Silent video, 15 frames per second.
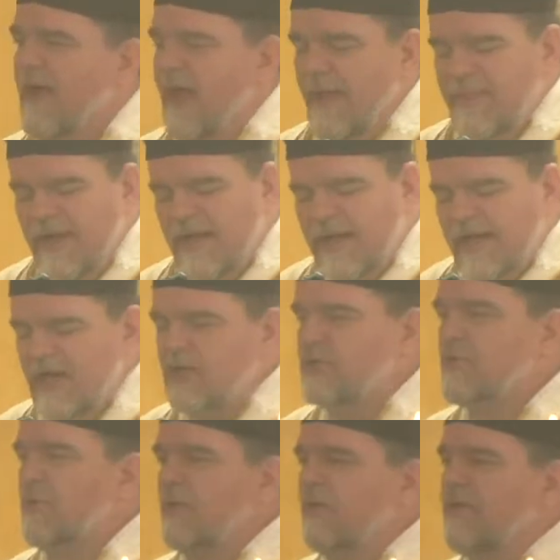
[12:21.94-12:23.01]
and the clear
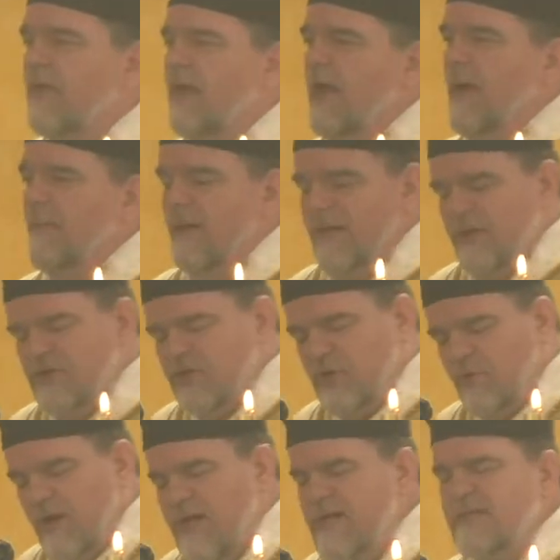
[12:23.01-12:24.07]
truth, but there's
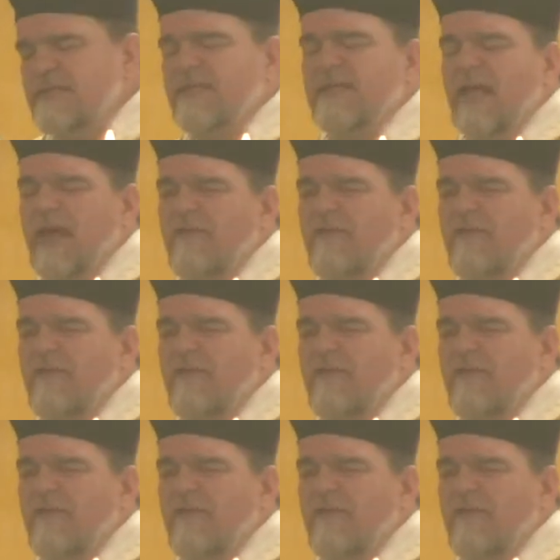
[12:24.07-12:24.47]
grace in